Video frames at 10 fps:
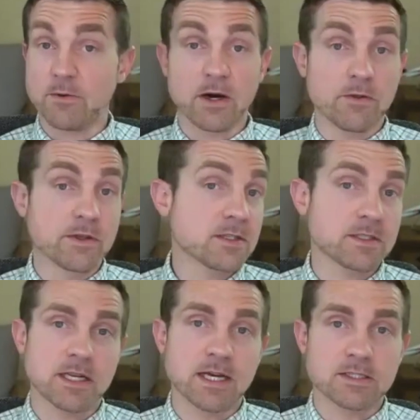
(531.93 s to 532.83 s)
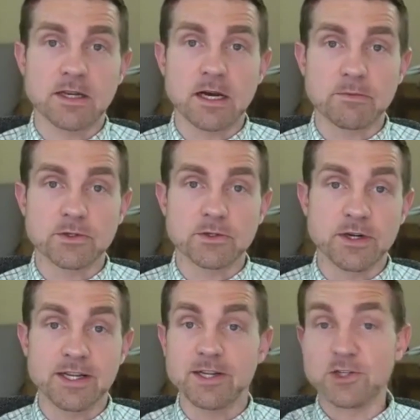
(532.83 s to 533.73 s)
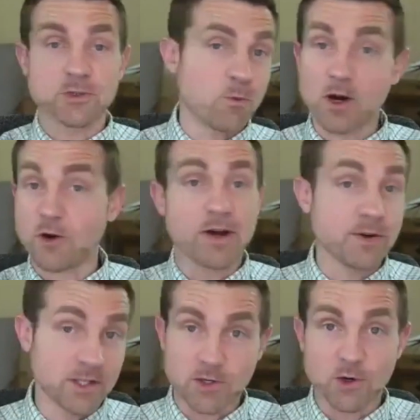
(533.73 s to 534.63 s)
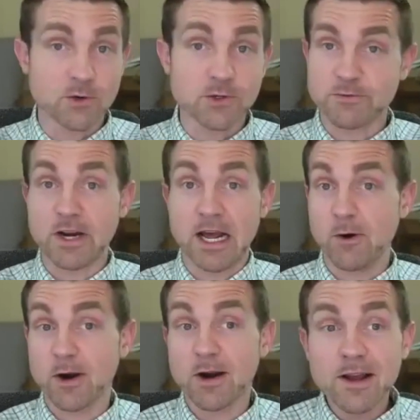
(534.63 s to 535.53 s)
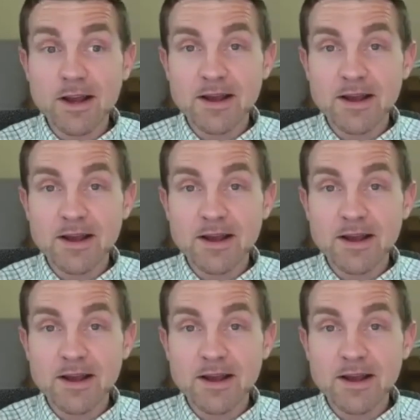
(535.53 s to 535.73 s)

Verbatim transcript: well, this is an excellent opportunity to just walk around in circles for an hour